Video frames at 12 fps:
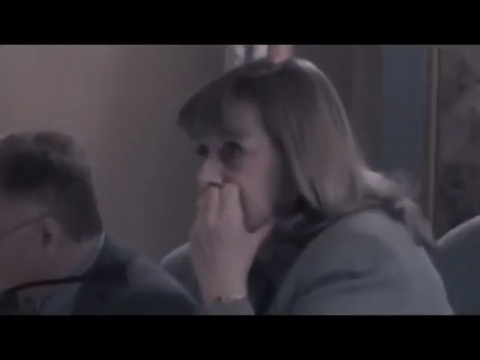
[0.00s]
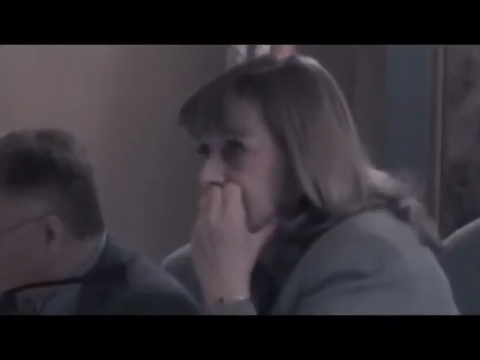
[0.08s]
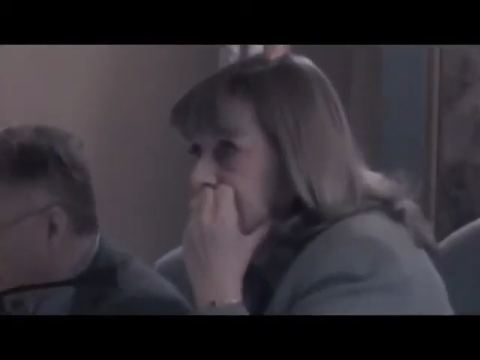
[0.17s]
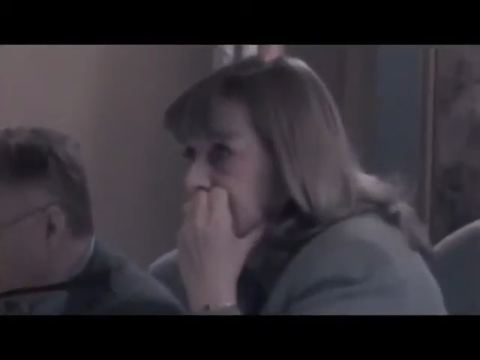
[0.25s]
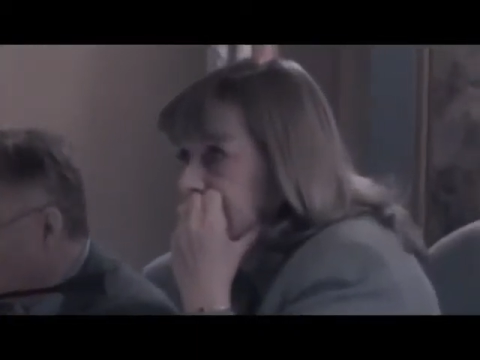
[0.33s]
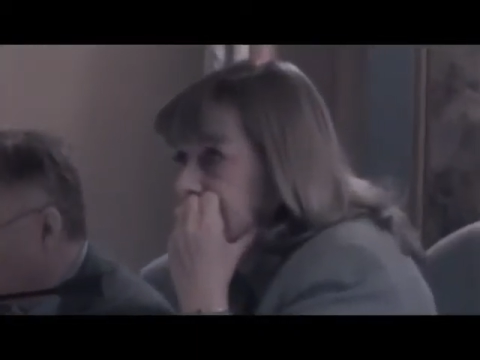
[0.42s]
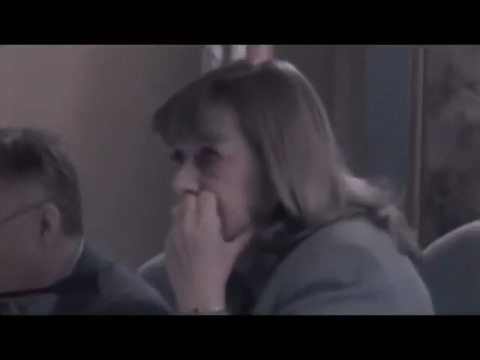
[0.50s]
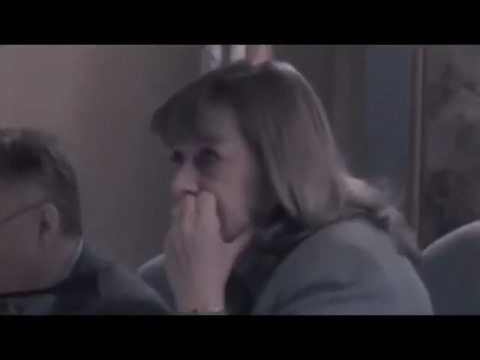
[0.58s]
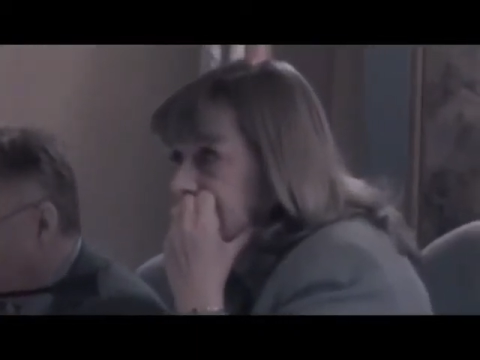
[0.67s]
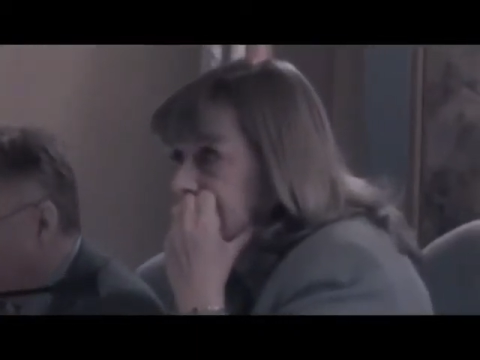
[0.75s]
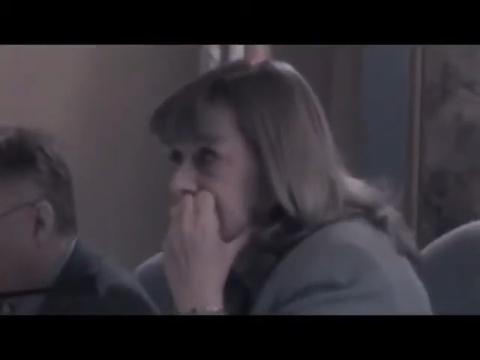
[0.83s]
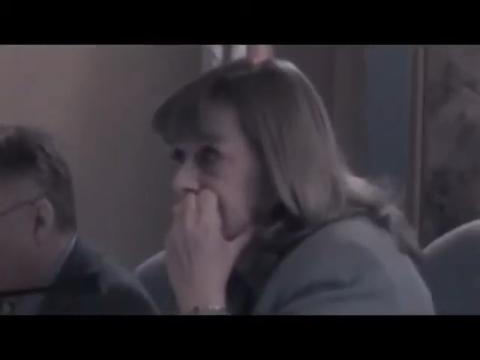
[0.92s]
that
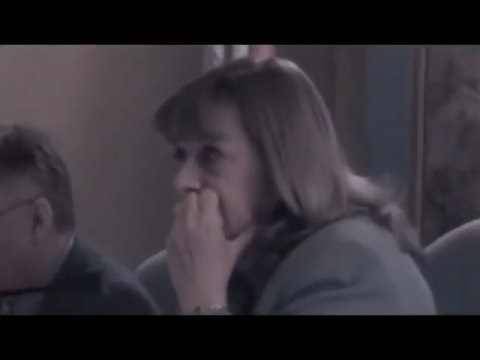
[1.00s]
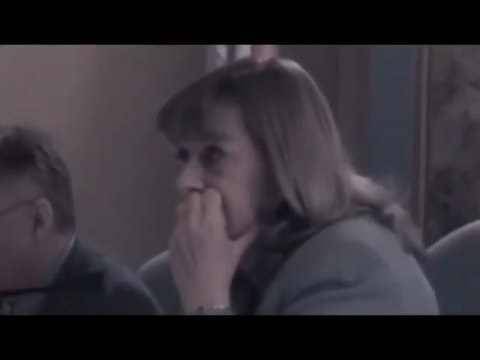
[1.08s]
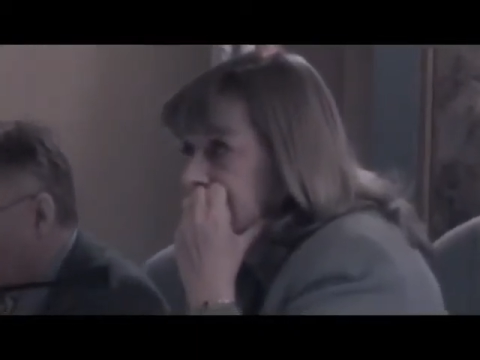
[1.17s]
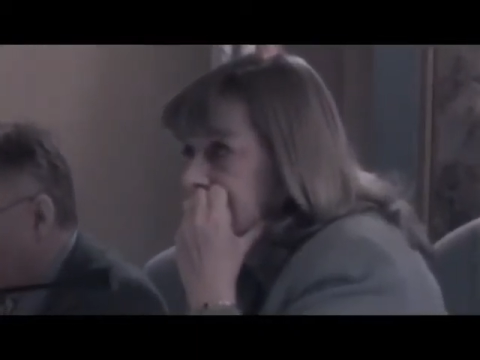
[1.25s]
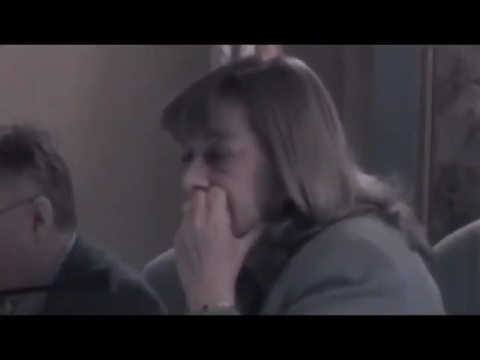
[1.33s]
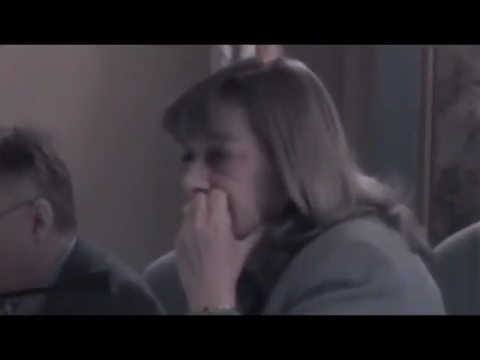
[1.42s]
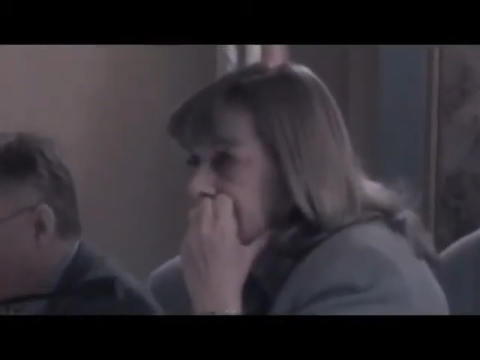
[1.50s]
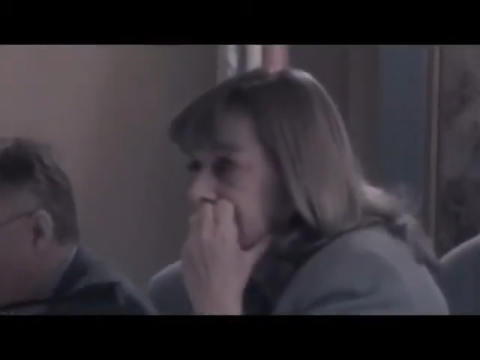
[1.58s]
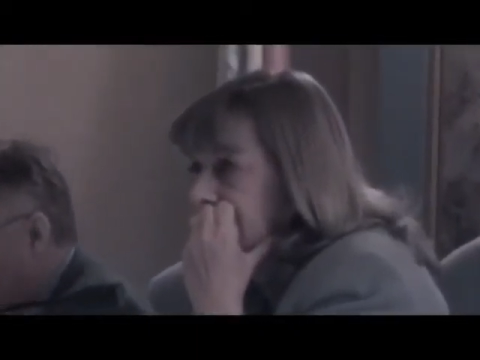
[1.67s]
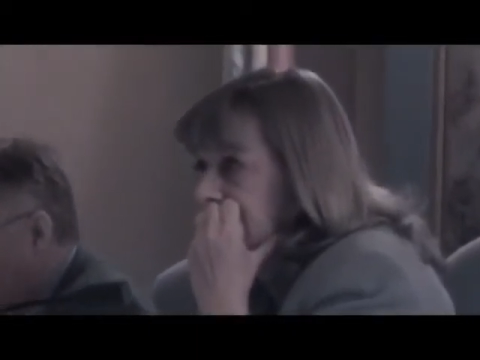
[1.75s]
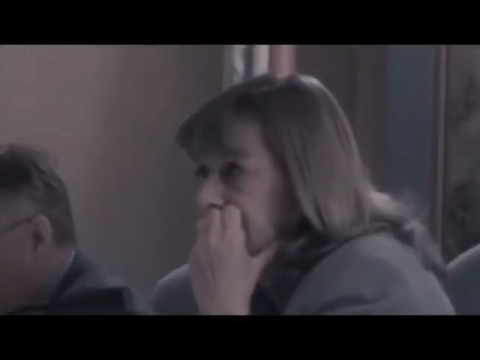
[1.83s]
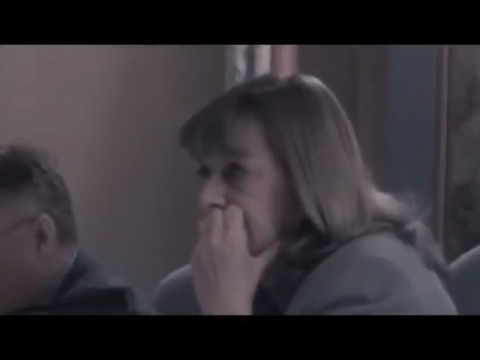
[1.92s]
we
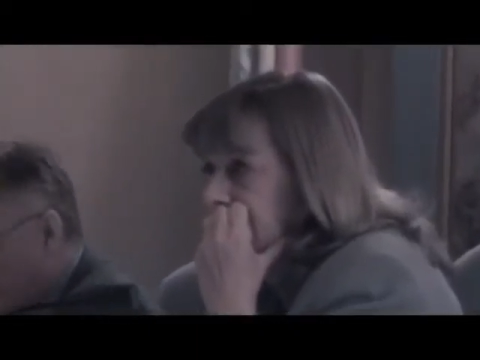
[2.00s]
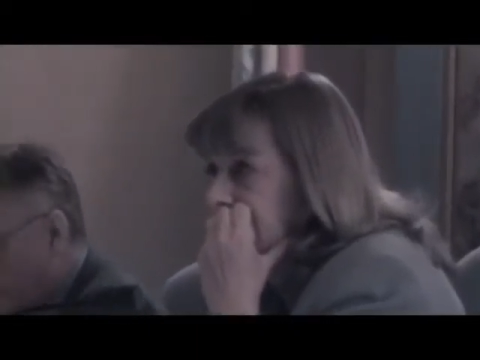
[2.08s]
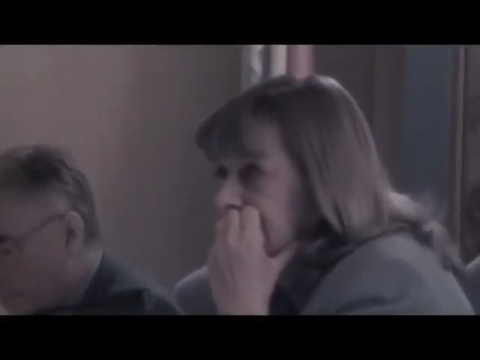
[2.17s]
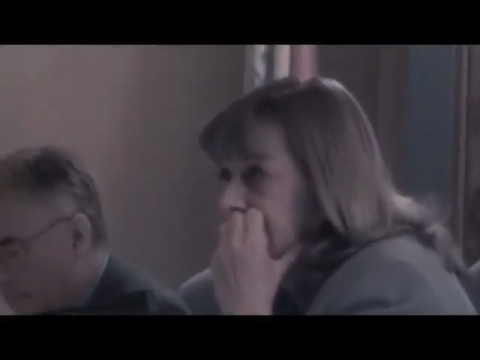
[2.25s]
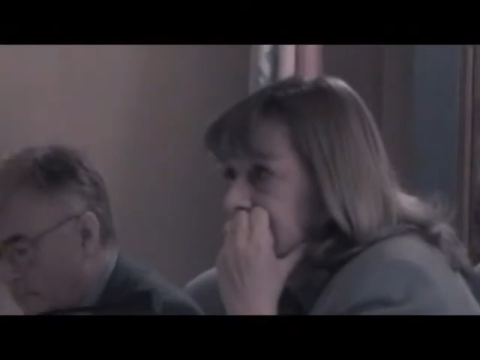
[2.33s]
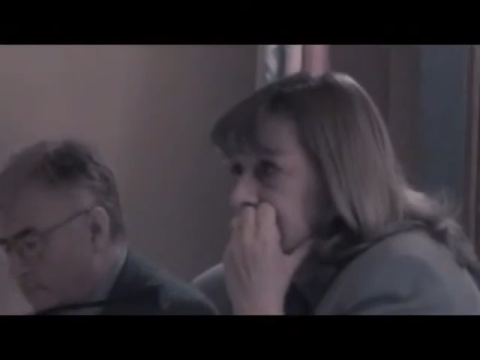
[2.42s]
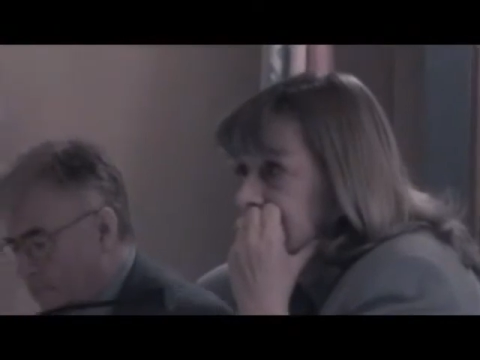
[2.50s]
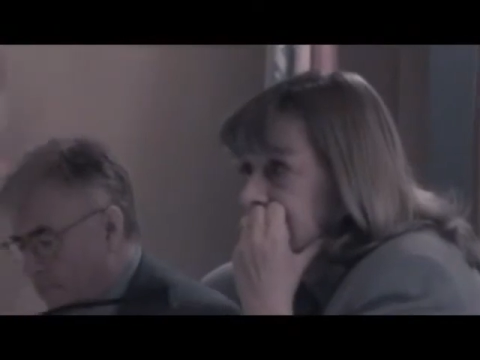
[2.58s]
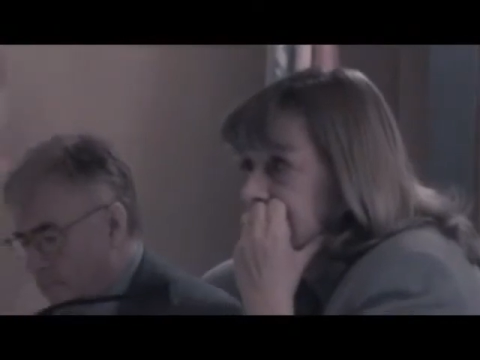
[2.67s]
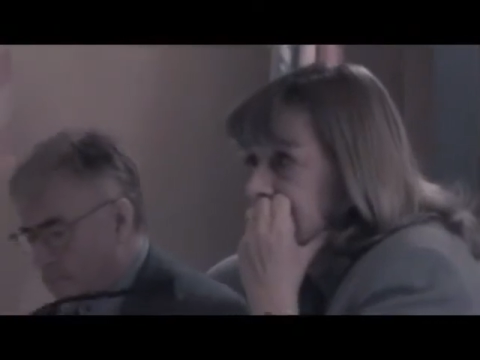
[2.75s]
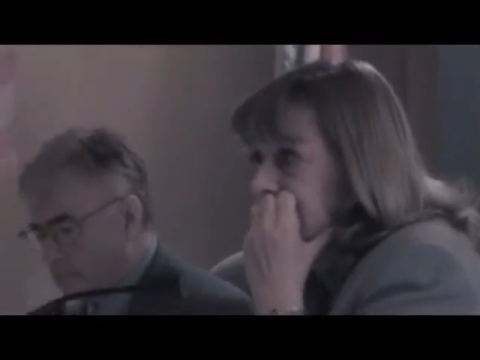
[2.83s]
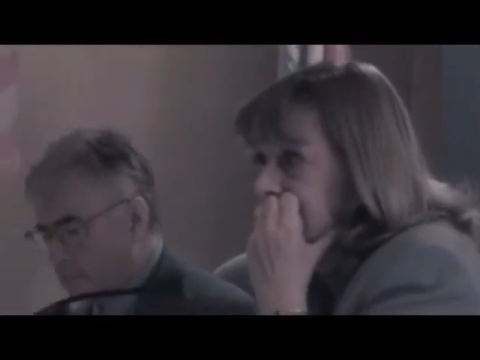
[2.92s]
as a
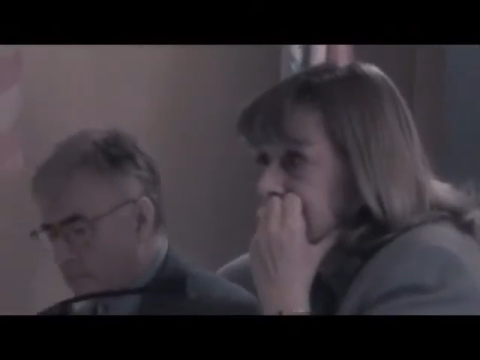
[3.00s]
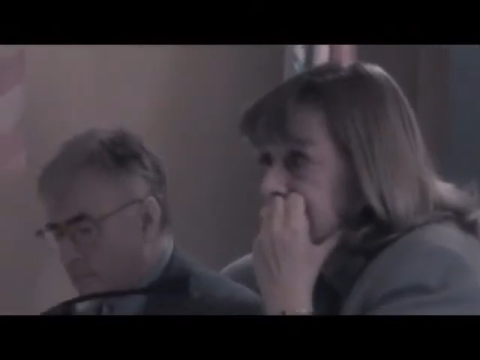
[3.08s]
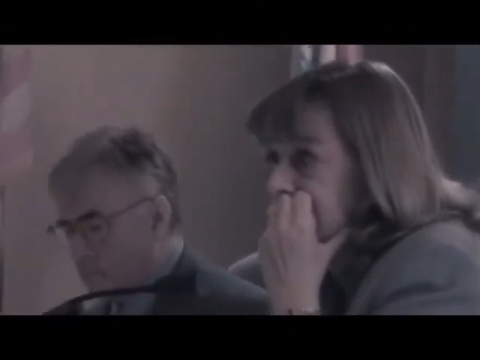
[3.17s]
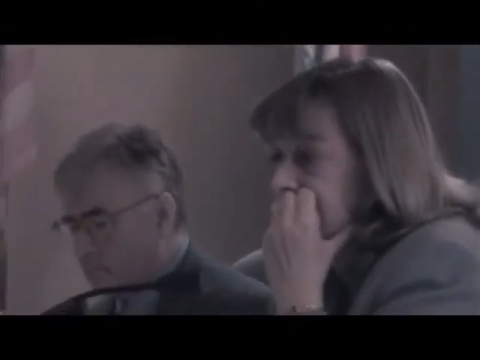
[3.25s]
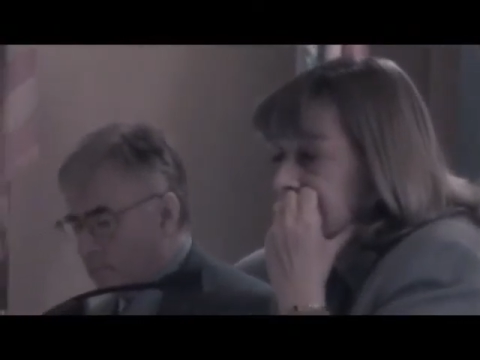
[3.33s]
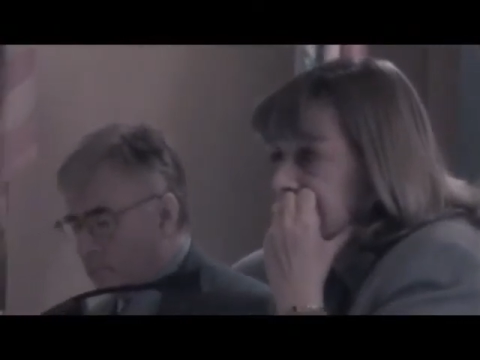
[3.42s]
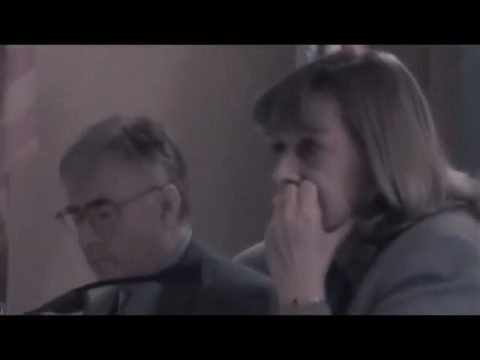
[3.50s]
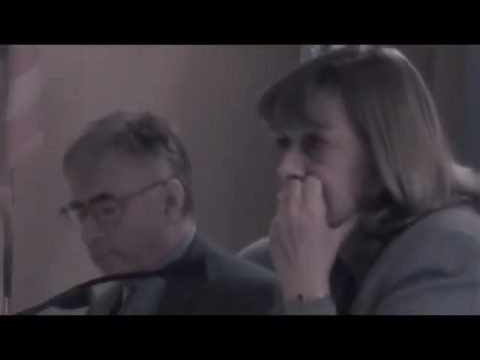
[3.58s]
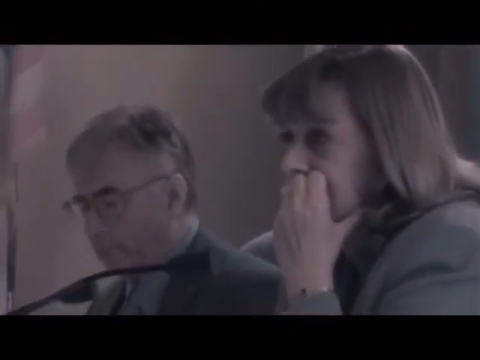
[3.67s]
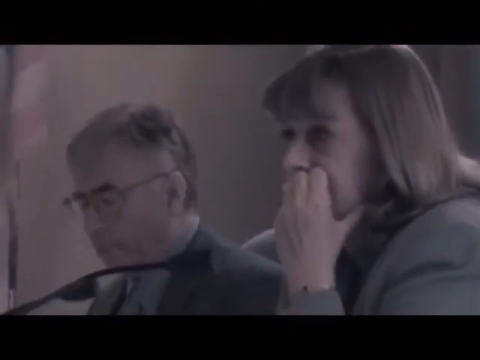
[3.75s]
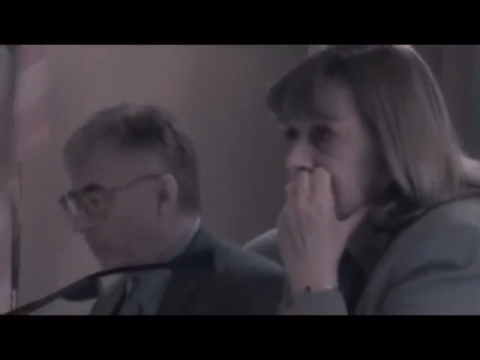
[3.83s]
city, the